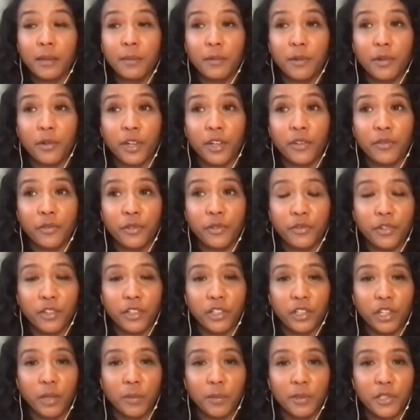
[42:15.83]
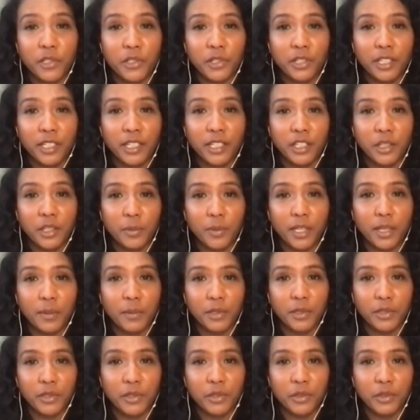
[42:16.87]
grateful for the opportunity to be
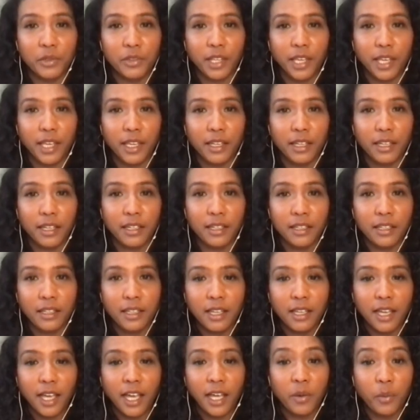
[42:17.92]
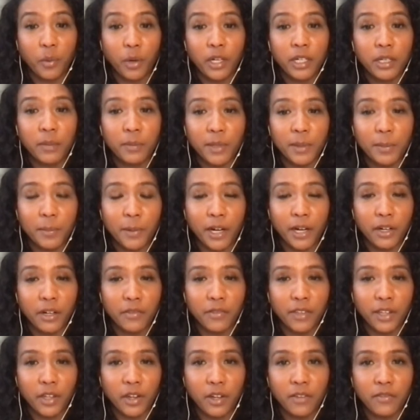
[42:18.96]
able to do that. I want to be part
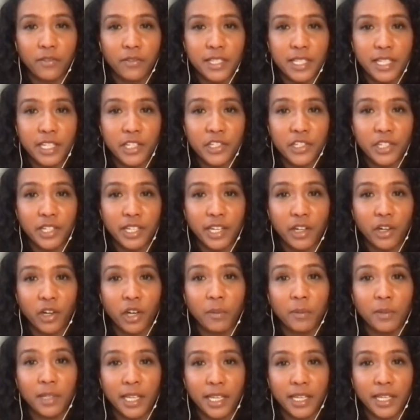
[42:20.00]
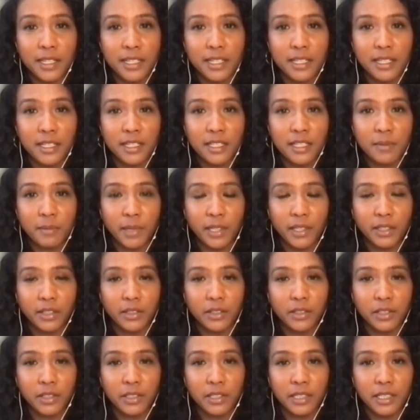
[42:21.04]
of the conversation that normalizes
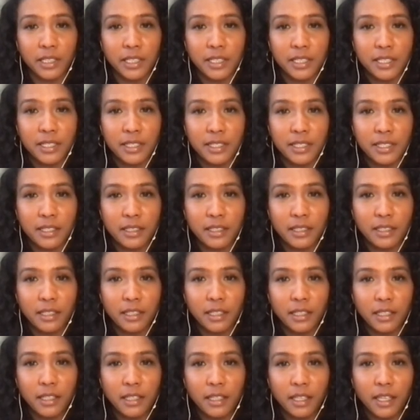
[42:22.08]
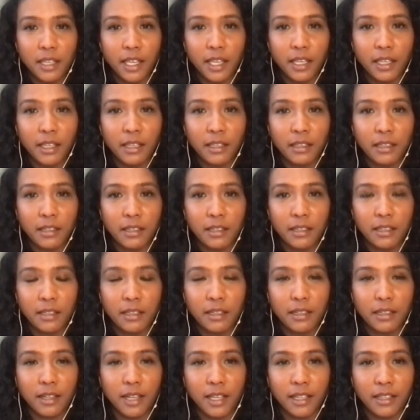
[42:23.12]
mental illness. And
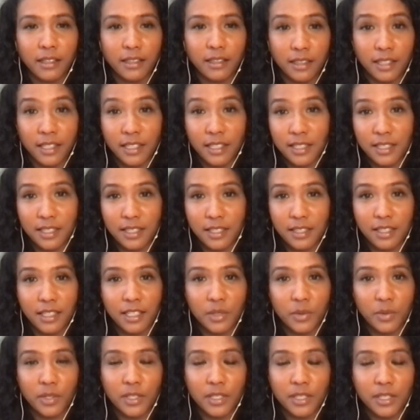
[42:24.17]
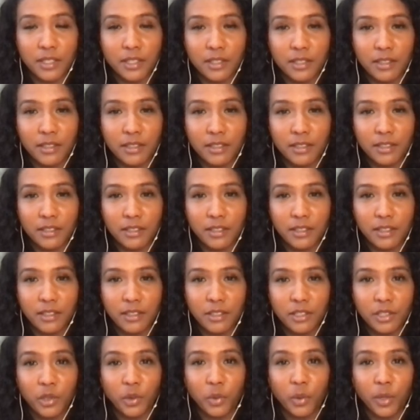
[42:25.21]
like this was
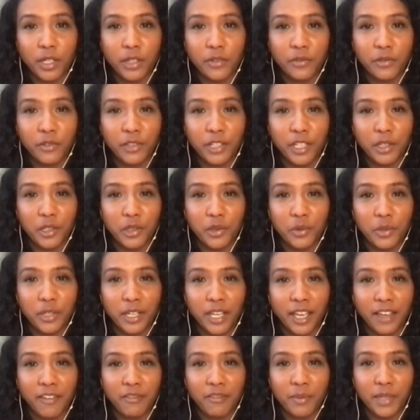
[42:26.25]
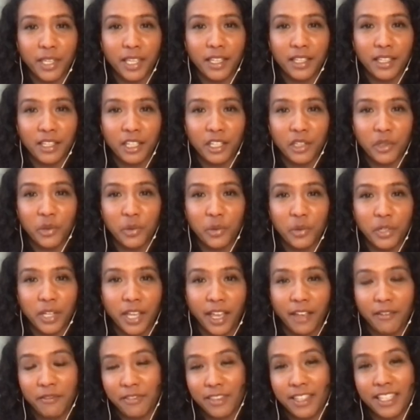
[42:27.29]
so wonderful that you would have me and that you would
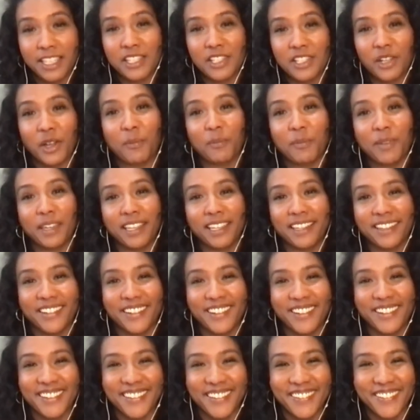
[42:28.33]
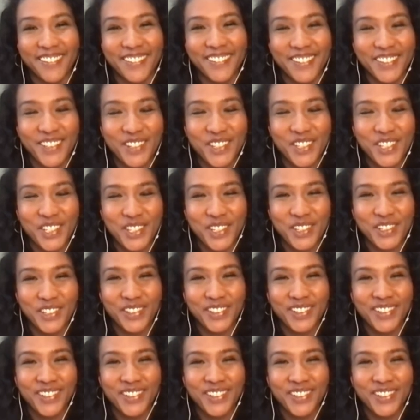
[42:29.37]
have this topic on your show.